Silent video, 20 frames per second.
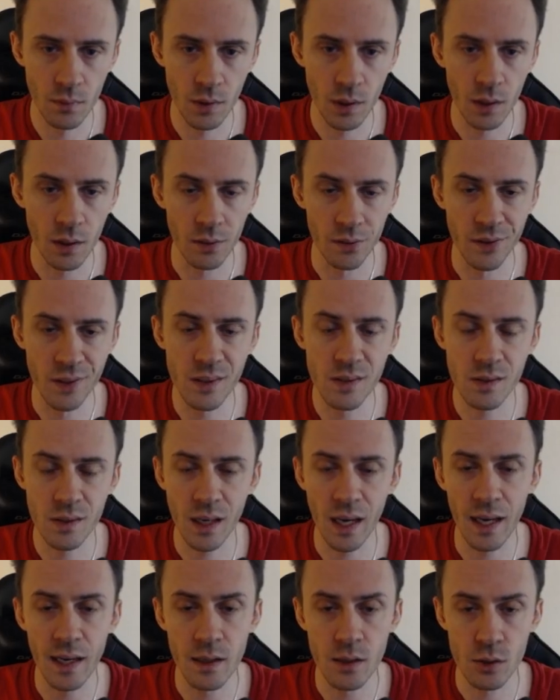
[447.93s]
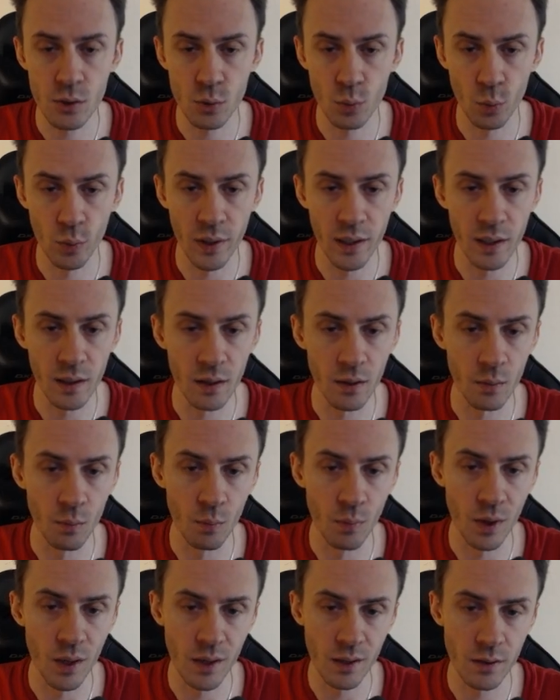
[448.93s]
In this case, we
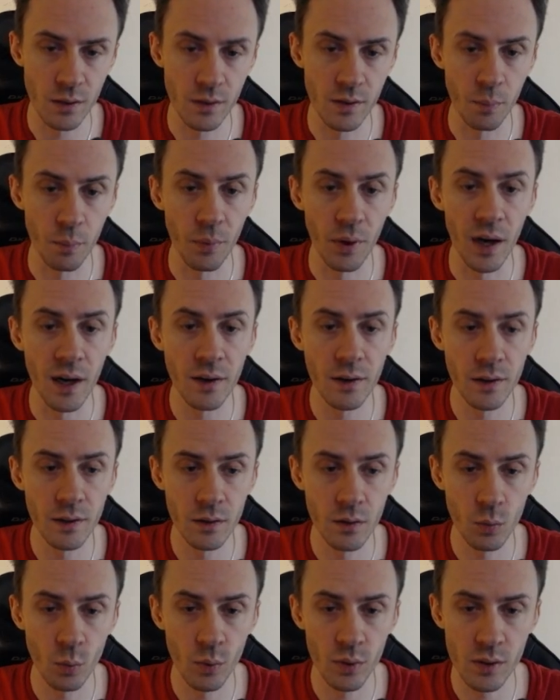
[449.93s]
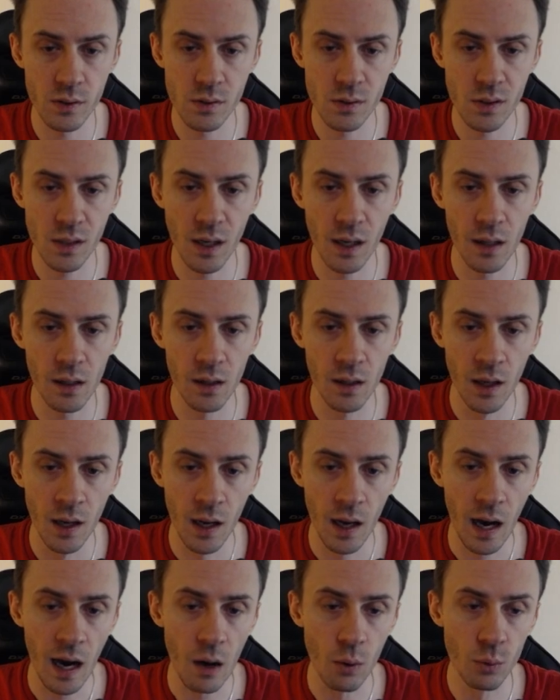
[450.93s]
marked the pirate with the skull.
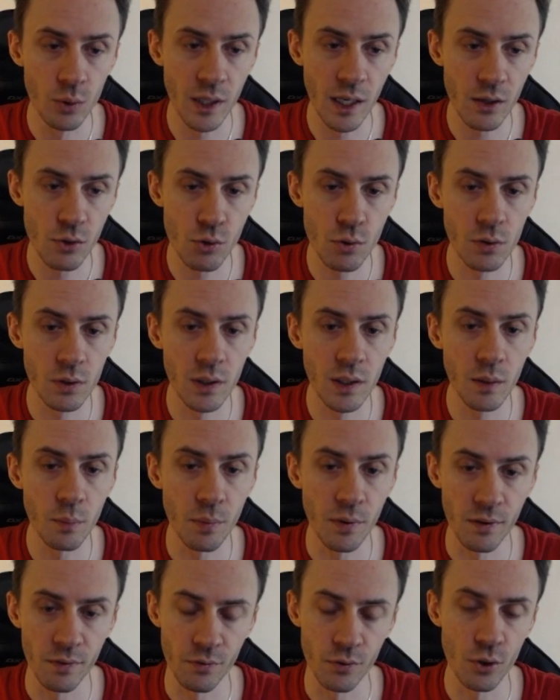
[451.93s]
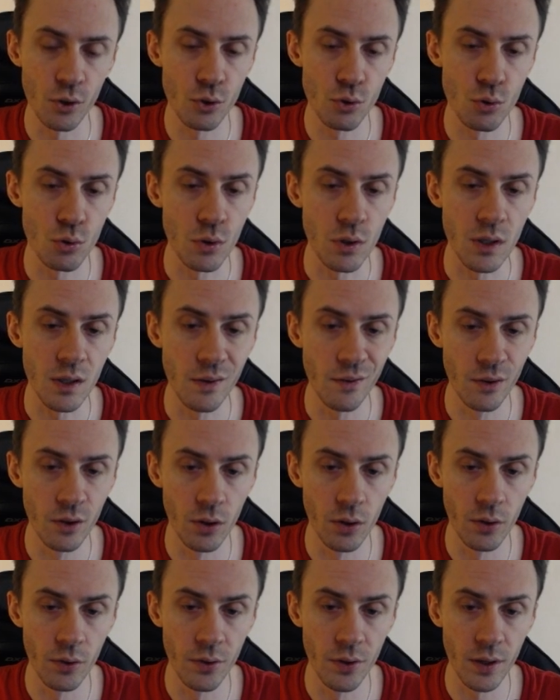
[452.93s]
I would actually prefer to
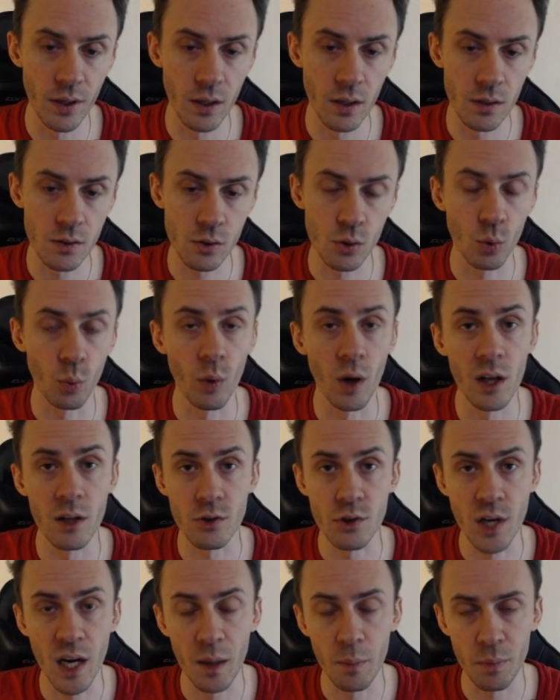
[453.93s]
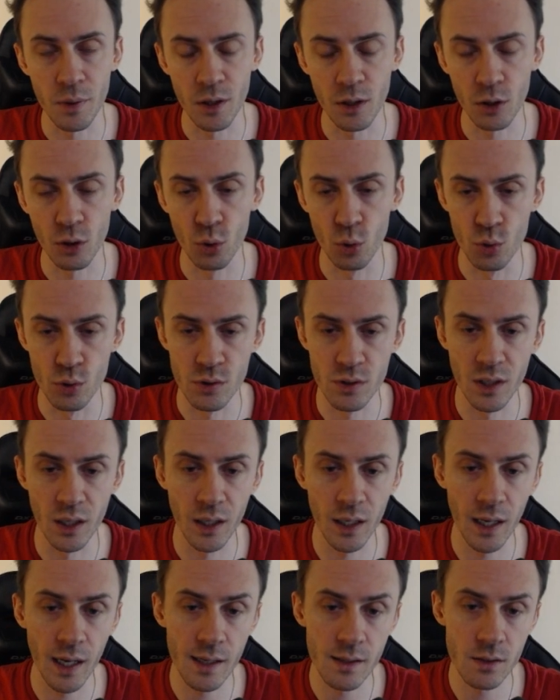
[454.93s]
kill the Squall Shaper, who is the
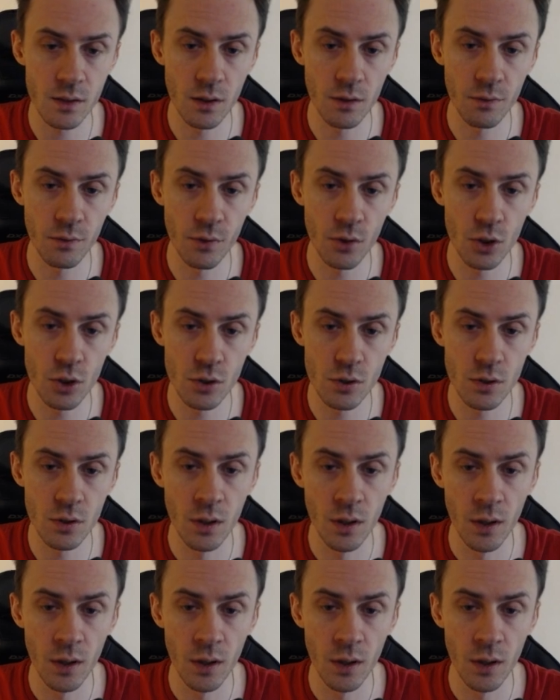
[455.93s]
caster first,